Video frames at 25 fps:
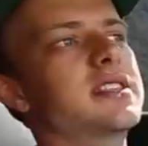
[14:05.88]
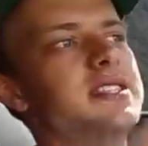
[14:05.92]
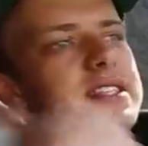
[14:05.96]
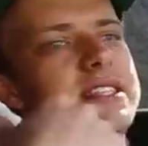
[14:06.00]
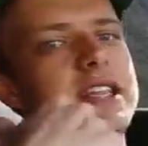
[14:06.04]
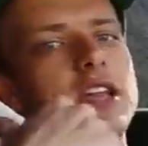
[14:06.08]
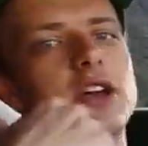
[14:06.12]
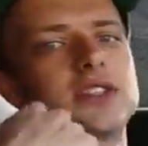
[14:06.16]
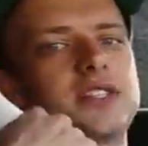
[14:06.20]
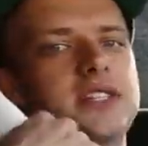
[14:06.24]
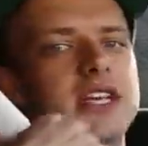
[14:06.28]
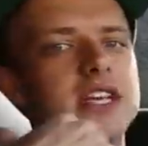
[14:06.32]
the
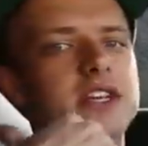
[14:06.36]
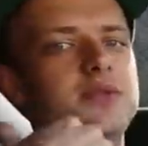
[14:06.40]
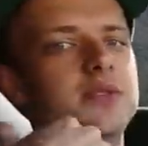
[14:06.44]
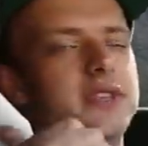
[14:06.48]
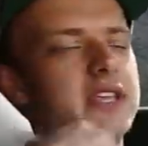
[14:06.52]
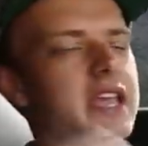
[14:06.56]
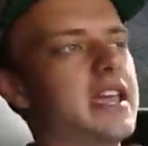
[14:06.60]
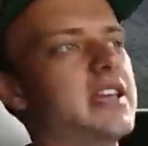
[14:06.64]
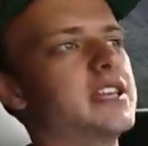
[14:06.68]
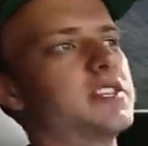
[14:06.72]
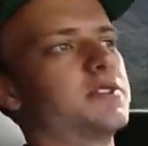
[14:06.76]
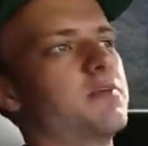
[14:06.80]
Z06 with
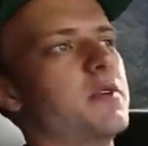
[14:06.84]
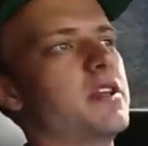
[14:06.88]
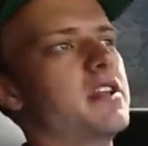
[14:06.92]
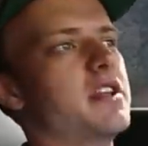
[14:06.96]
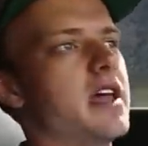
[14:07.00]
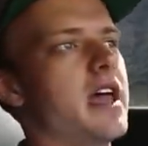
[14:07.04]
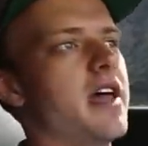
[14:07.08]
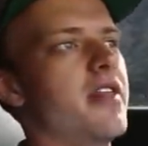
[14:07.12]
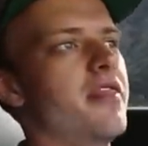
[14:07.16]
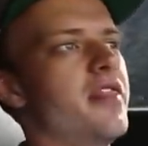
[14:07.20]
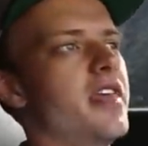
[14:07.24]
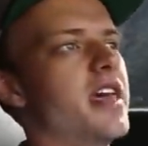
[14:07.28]
the 8-speed
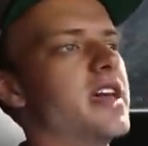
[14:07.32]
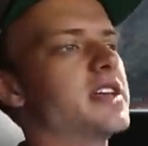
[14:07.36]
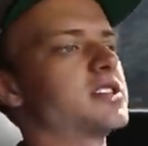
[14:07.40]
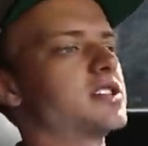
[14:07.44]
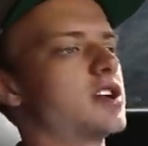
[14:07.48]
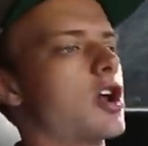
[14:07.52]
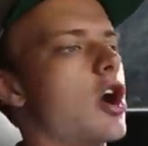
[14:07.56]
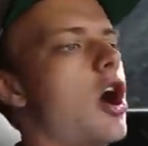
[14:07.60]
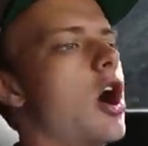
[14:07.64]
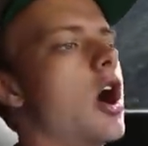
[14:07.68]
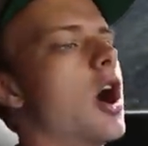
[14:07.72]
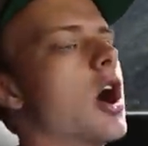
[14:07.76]
and this
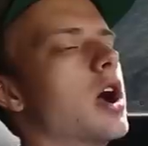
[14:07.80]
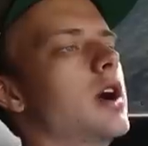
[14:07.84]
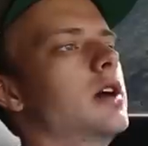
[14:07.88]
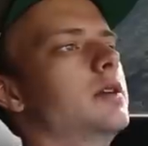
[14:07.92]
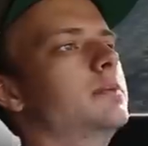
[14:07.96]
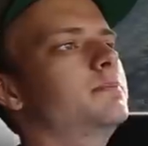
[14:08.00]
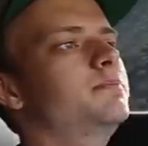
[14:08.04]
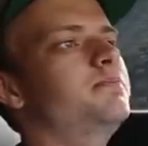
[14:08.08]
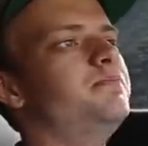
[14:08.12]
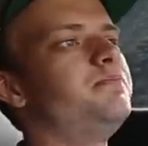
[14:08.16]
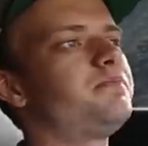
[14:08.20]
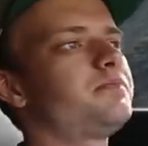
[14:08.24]
car,
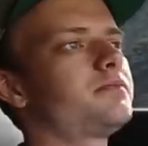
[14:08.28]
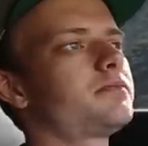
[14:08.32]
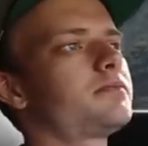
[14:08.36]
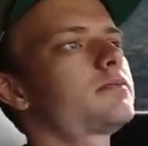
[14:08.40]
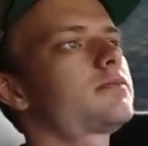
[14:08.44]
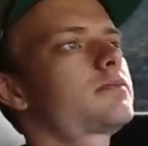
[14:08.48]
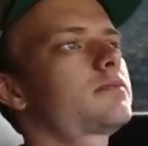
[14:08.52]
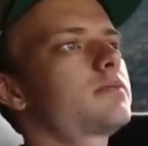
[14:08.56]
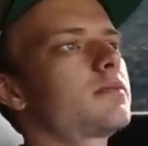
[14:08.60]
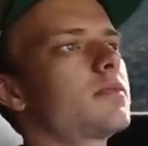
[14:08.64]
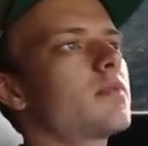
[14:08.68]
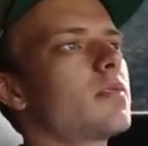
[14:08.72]

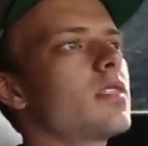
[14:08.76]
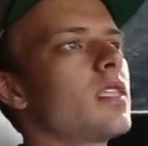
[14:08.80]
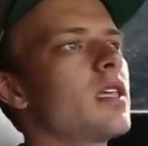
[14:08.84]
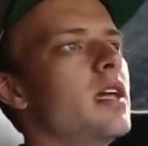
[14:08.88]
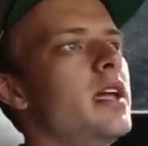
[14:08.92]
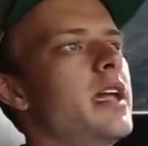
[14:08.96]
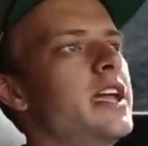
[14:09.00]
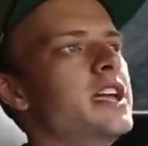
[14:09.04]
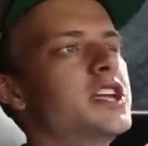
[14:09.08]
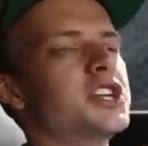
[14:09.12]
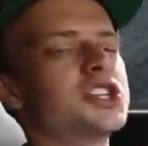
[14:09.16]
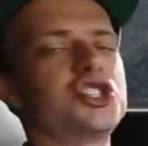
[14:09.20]

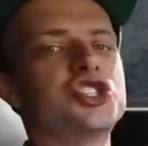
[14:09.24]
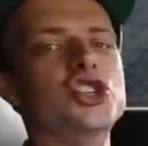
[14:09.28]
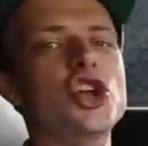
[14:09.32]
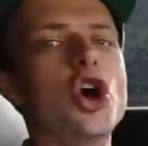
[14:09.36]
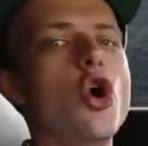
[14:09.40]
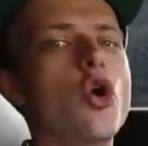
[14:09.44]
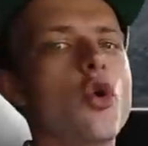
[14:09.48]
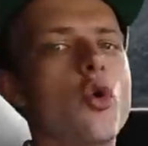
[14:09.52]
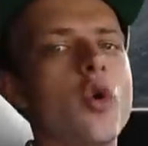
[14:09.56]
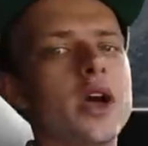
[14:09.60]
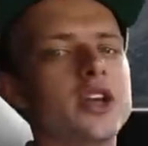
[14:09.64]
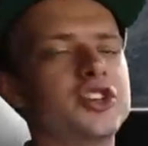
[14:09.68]
is
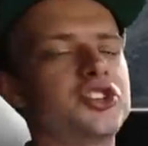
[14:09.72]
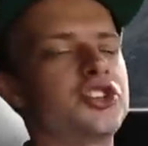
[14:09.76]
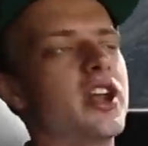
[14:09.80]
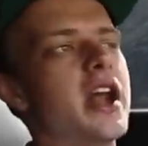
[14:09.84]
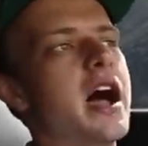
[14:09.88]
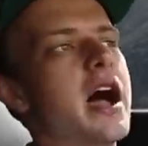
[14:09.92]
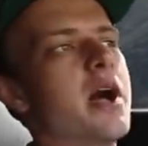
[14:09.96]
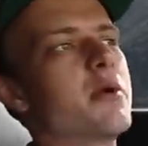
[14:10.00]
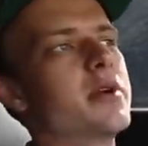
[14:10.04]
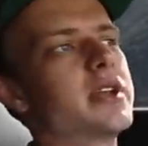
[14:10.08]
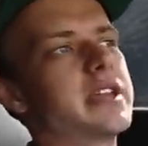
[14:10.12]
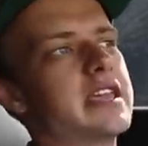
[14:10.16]
no question
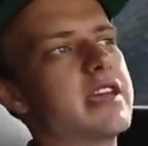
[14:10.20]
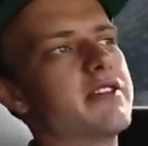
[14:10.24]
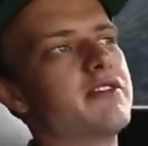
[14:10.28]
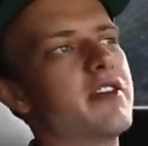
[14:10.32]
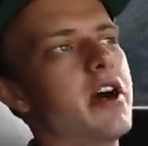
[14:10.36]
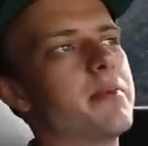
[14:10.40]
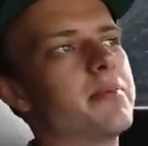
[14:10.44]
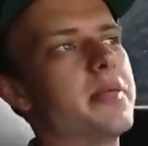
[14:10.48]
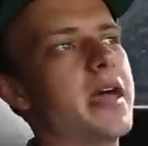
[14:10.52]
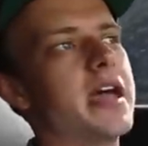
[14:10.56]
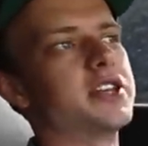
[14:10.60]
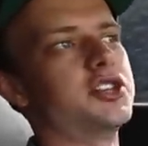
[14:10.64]
I would give
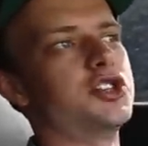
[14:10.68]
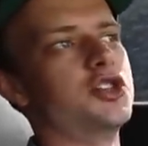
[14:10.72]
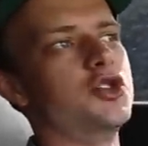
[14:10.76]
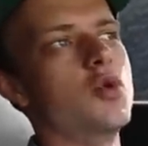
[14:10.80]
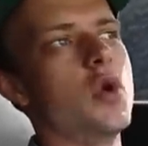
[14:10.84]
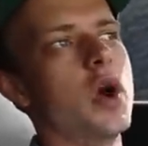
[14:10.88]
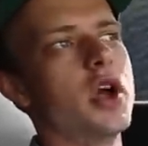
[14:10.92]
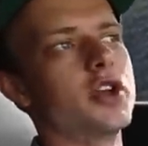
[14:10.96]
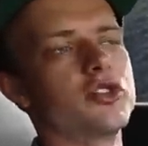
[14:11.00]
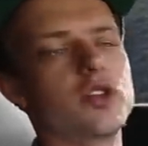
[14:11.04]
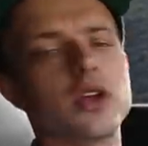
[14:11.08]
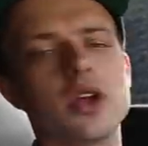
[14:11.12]
up that
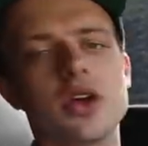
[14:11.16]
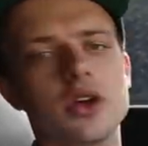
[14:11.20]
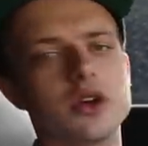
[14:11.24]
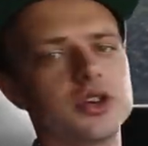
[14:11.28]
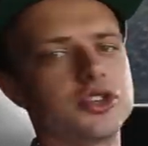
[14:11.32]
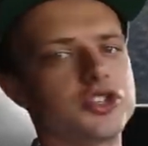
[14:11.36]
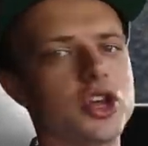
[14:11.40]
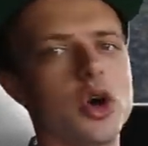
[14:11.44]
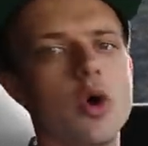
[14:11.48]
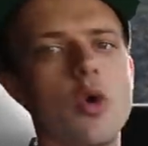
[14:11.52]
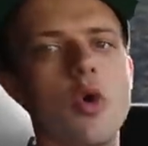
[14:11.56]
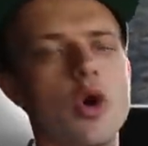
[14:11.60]
200 or
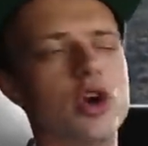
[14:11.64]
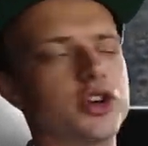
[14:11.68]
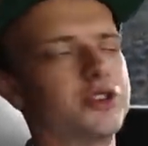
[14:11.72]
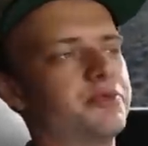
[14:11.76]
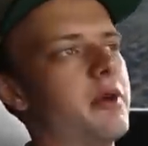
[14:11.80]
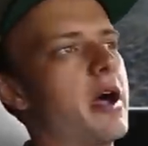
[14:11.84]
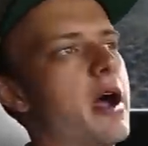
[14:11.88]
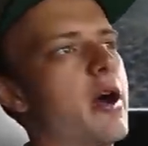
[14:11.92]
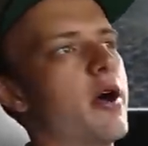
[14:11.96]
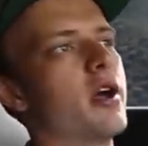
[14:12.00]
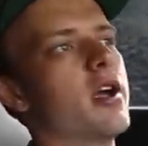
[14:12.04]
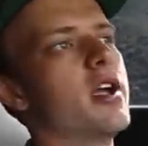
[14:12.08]
so
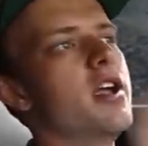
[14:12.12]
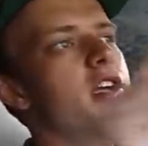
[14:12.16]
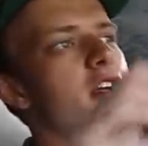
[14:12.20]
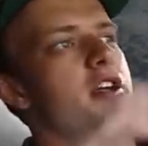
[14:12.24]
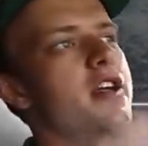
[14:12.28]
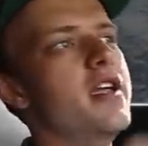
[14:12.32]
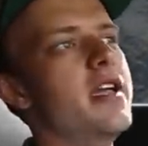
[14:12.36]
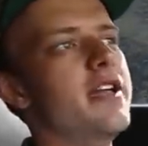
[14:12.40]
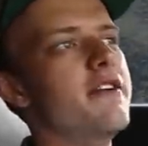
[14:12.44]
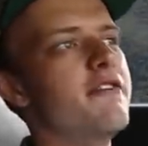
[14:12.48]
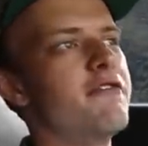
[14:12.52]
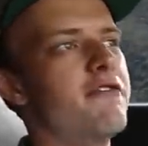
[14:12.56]
horsepower
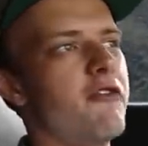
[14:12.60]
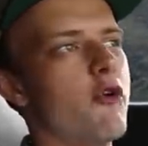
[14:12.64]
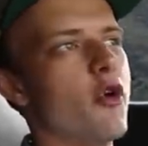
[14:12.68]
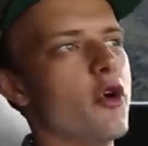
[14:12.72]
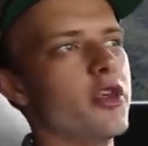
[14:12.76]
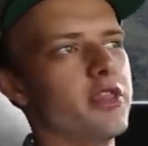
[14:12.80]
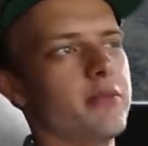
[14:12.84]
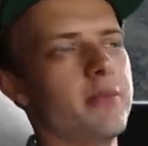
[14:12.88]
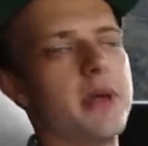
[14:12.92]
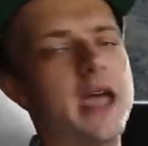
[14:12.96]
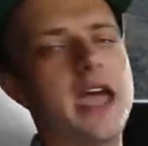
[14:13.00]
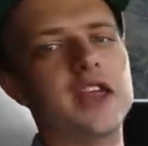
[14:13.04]
for
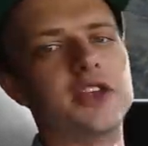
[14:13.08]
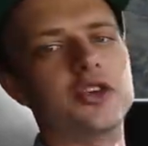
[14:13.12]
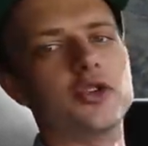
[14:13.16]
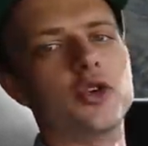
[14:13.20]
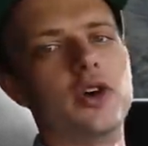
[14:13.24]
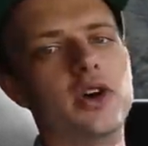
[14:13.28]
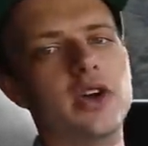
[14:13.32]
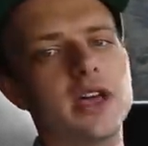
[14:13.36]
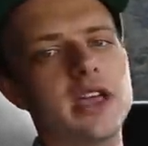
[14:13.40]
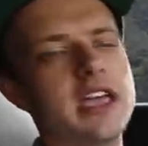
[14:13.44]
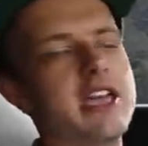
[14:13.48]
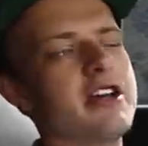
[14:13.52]
the
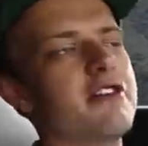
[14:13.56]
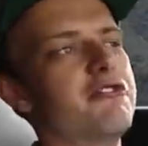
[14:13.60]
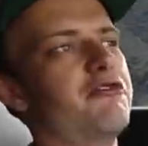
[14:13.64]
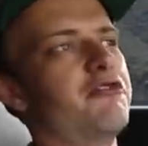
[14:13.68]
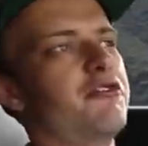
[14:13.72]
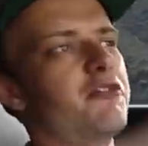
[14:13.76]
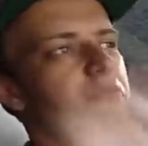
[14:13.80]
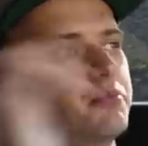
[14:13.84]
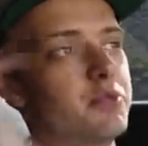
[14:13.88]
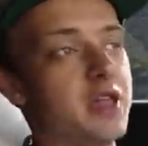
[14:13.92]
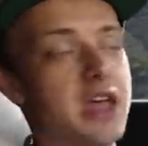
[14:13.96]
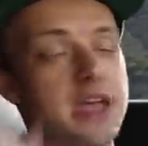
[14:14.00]
manual. If,
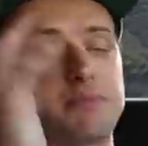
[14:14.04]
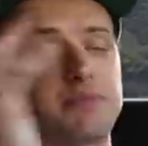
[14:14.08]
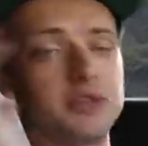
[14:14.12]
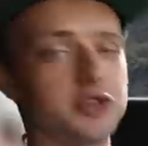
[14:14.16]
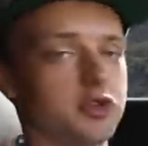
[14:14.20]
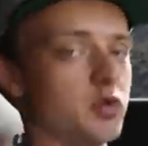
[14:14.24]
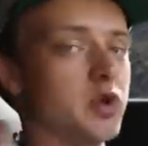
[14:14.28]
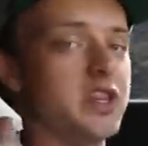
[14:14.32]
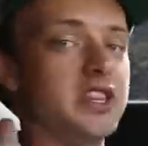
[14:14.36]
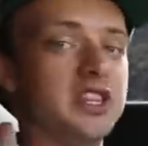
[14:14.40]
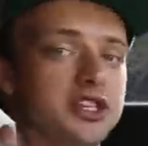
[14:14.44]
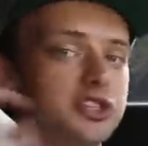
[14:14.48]
like,
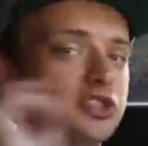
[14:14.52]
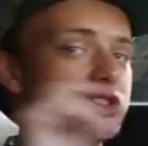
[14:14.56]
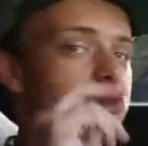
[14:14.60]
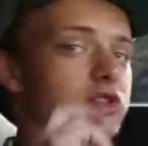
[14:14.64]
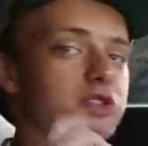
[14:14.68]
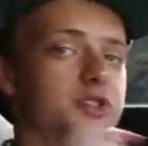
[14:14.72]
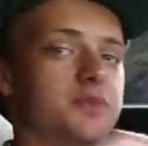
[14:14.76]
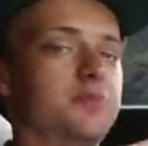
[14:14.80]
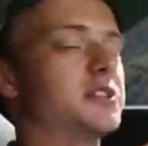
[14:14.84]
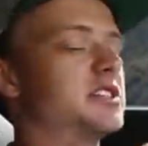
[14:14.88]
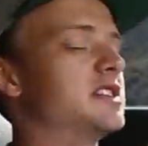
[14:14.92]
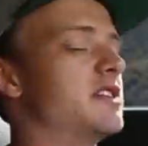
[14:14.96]
between these two
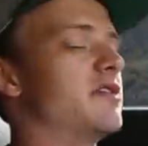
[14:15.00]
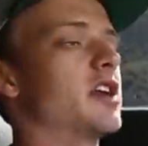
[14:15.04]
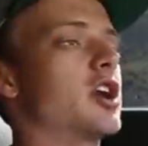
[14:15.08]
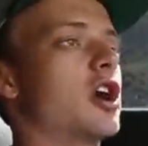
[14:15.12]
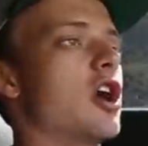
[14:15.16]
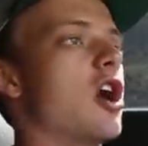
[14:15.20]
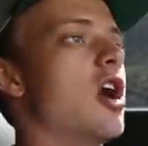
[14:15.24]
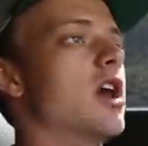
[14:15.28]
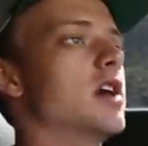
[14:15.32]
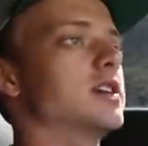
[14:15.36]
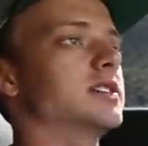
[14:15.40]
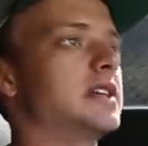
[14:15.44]
specific
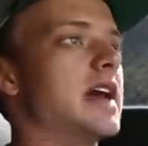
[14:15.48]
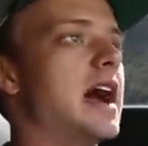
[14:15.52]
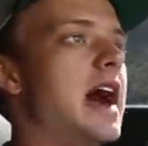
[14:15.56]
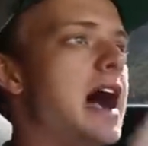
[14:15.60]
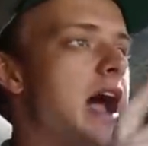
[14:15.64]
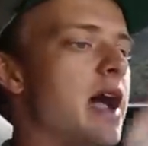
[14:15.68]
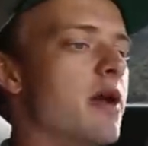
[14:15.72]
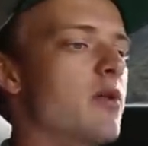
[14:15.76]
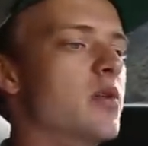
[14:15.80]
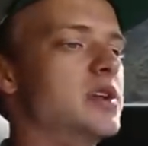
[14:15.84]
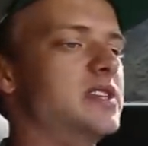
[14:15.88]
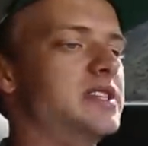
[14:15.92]
cars,
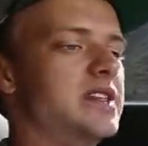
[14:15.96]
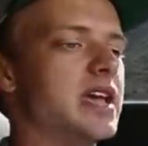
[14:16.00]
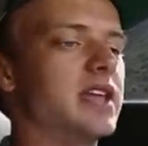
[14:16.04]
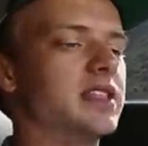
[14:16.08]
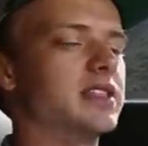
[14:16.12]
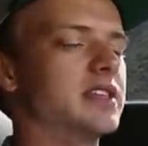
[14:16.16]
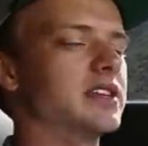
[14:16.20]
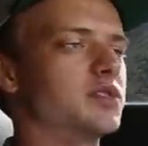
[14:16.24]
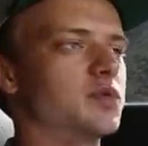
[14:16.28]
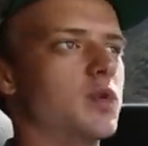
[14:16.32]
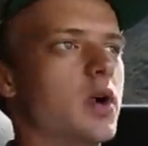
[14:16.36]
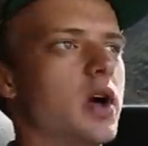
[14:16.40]
I would take
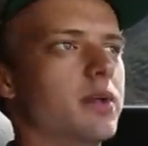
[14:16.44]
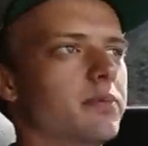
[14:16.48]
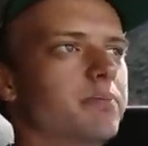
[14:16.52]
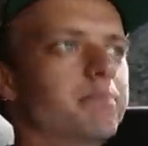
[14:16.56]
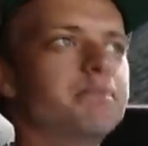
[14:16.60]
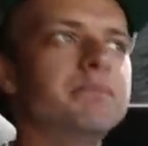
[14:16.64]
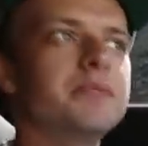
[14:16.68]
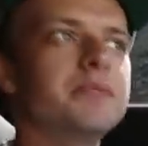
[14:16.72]
this one.